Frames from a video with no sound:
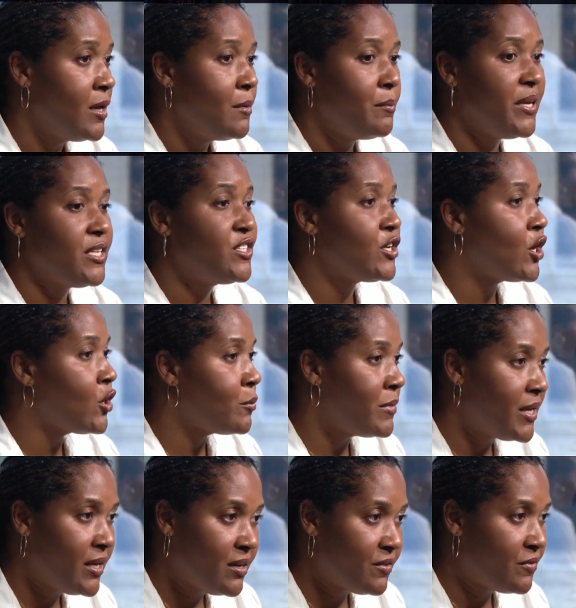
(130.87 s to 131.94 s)
being
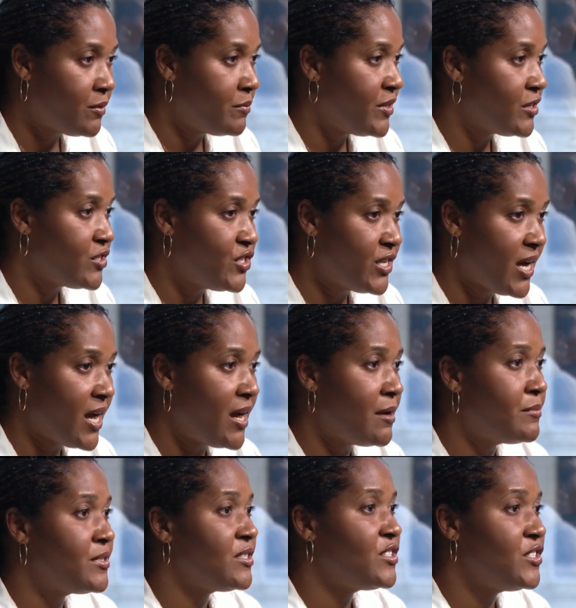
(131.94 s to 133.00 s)
terminated from their
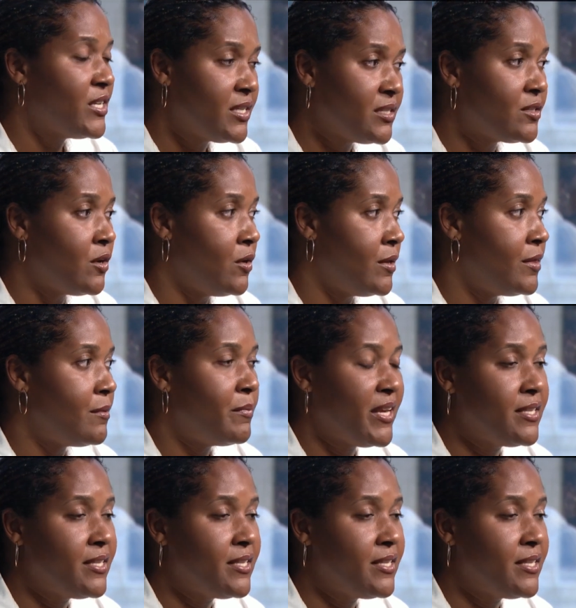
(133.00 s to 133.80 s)
jobs just on the